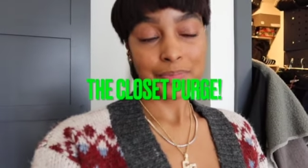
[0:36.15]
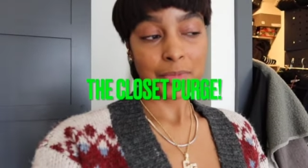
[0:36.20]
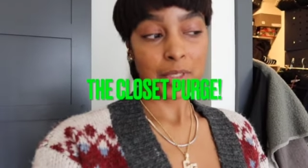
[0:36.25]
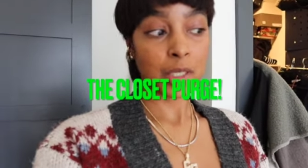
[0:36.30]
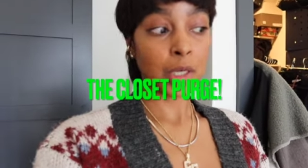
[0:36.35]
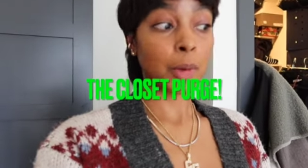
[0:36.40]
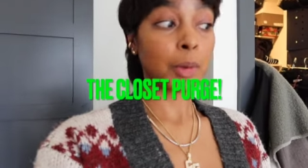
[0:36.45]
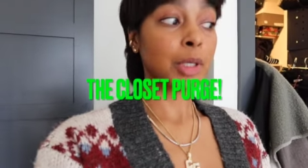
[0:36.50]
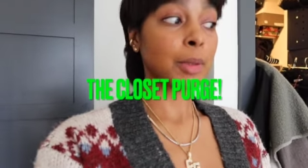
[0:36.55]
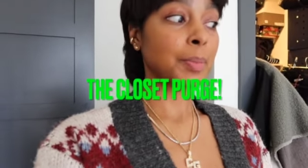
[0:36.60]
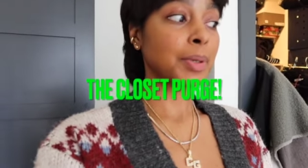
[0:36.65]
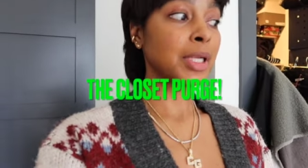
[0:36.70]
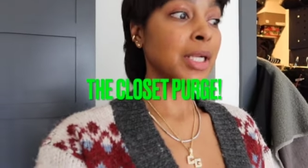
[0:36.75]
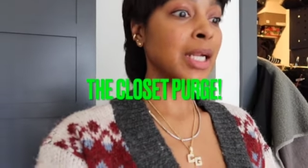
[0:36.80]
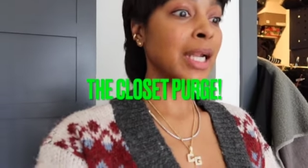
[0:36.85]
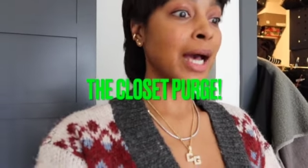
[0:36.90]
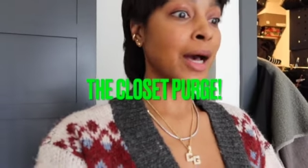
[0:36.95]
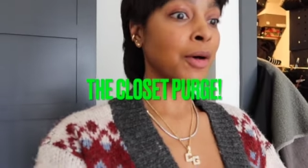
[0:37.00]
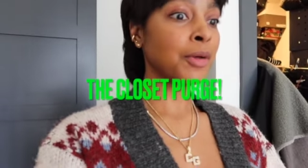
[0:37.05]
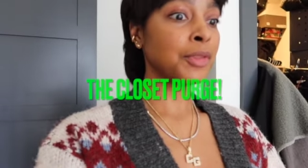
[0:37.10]
And I'm going to put
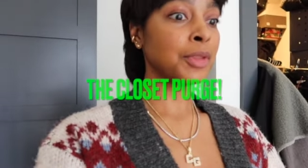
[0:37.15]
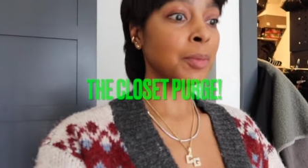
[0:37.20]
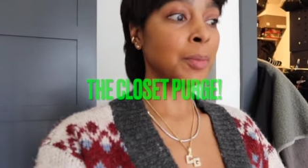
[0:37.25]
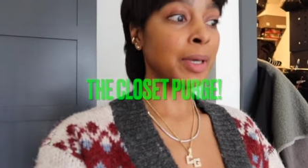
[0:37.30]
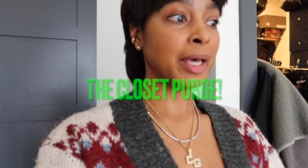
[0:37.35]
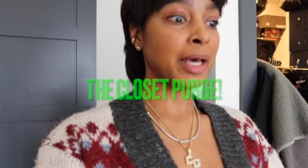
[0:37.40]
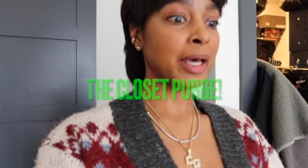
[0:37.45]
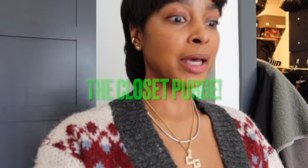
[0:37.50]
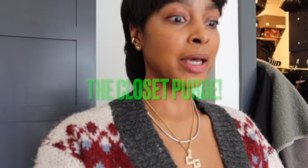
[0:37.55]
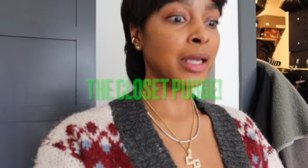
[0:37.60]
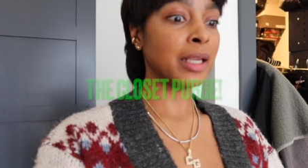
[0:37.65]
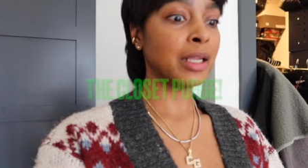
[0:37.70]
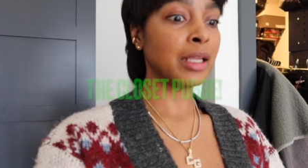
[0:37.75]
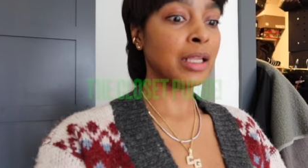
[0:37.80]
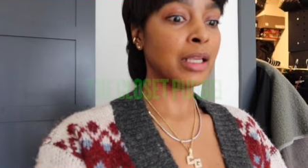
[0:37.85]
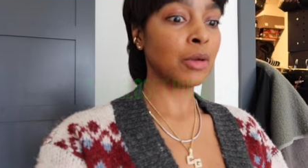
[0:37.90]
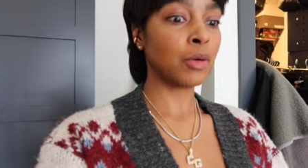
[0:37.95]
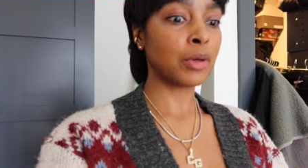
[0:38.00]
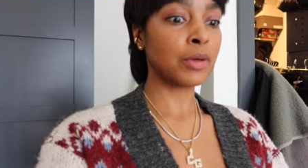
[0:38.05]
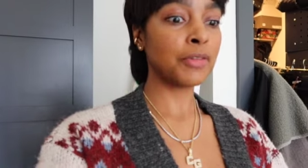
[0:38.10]
it out in the bed
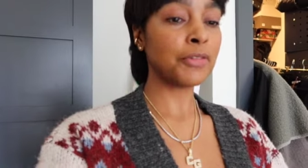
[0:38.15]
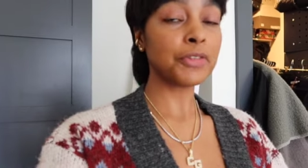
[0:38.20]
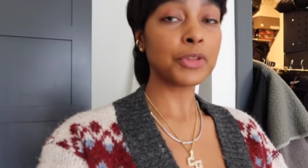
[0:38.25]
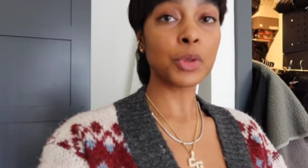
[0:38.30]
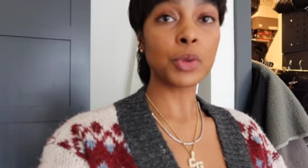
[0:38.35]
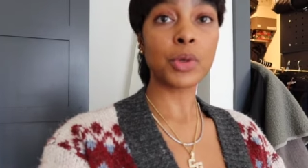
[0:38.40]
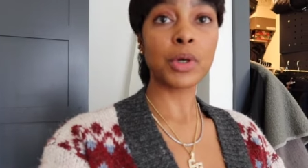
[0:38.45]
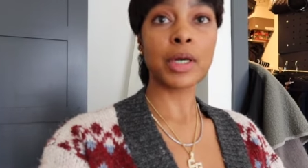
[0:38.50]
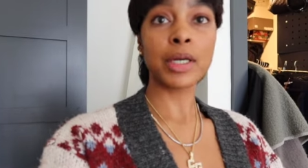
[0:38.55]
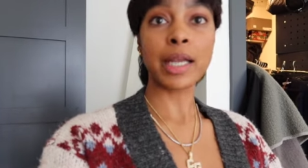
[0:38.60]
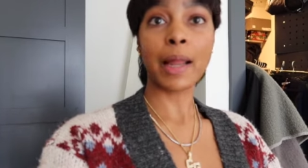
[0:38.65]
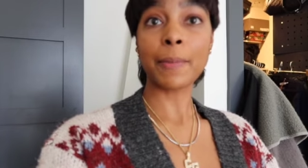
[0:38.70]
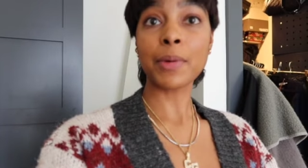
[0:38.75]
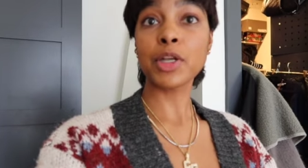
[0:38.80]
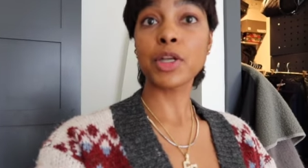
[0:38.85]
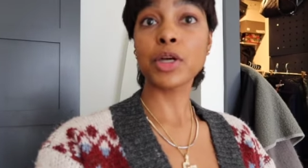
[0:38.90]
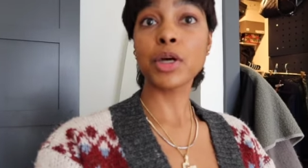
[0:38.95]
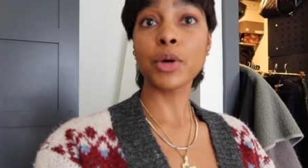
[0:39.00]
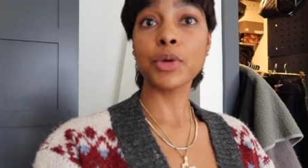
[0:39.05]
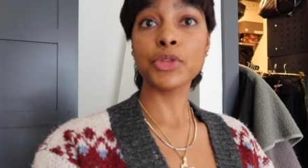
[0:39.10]
and on the floor and I'm
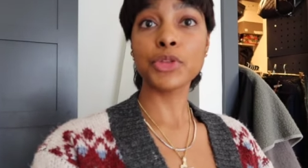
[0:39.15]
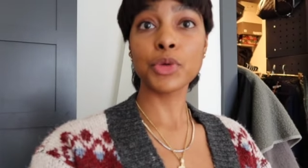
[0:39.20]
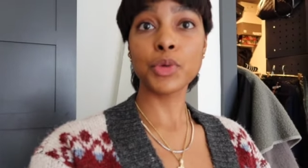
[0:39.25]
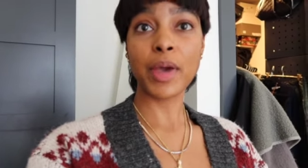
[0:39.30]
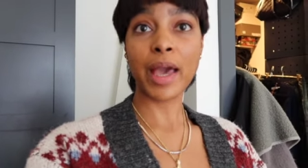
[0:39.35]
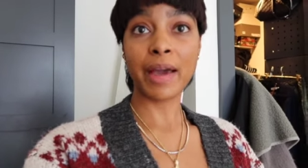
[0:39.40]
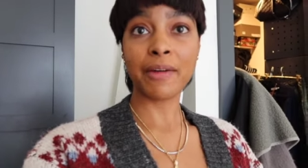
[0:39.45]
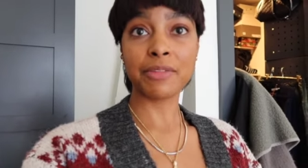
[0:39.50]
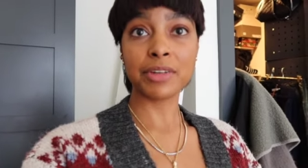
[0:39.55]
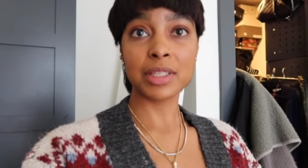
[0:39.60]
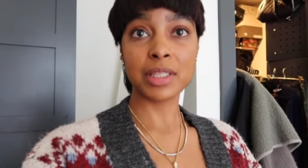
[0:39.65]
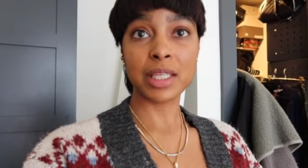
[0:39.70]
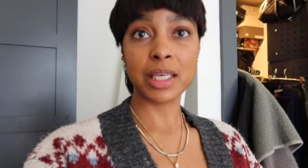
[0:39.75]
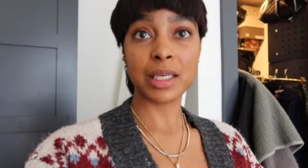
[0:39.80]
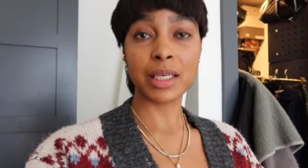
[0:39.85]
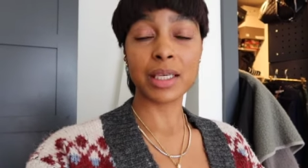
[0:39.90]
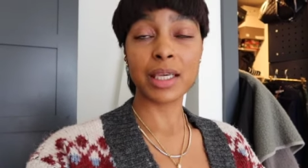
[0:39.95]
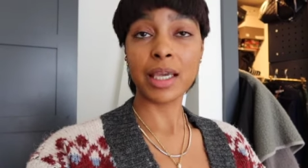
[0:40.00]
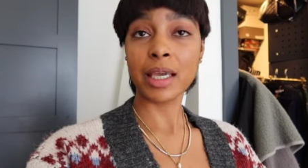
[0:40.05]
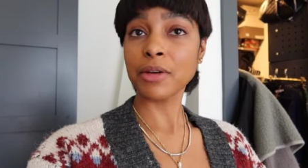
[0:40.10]
going to go through
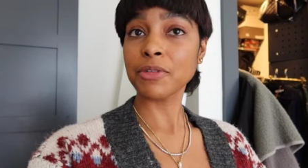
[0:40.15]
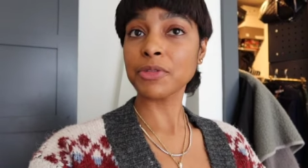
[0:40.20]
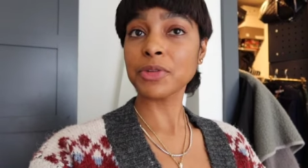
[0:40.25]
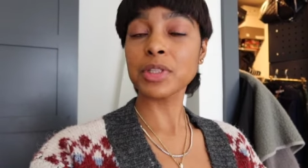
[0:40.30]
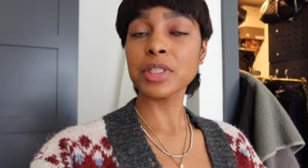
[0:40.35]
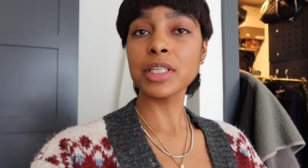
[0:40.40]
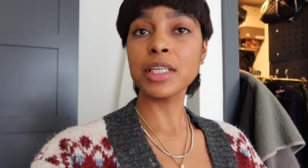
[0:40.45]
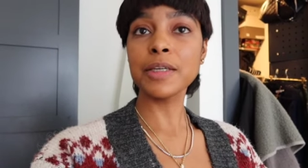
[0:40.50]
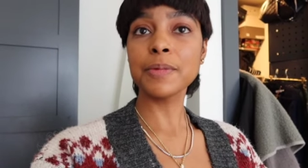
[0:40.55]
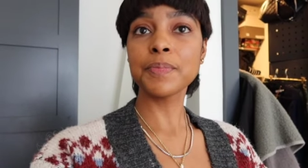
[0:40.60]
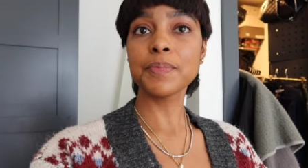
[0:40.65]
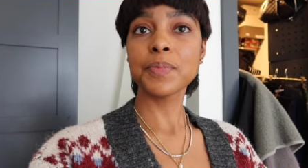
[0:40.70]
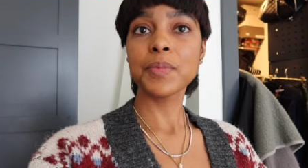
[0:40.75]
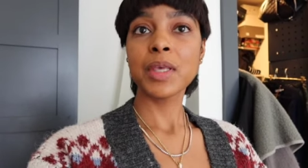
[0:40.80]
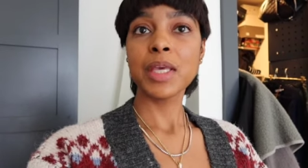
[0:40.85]
everything carefully.